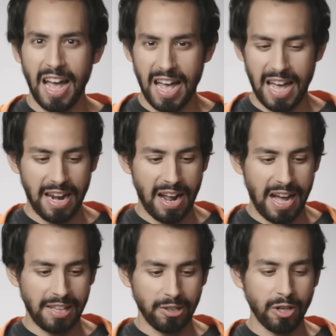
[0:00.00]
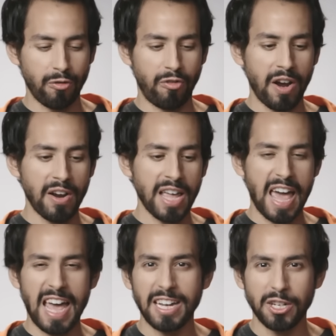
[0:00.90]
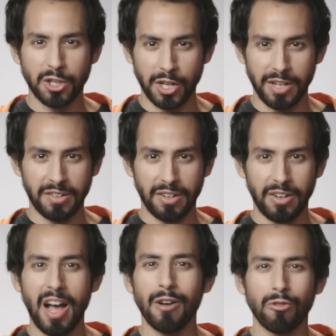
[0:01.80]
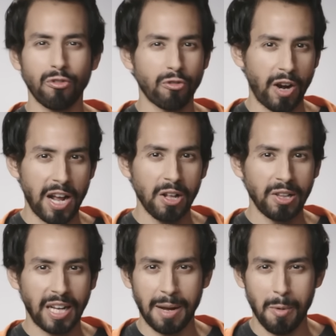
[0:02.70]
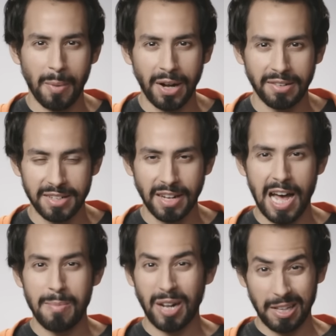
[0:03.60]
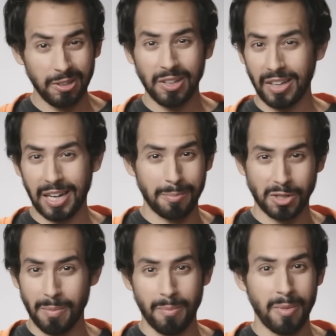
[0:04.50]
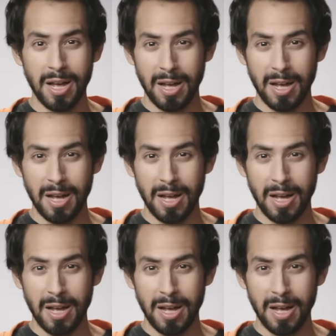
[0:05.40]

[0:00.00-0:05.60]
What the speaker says: and I look very ancient, not frail like I'm about to die, but I look like I'm some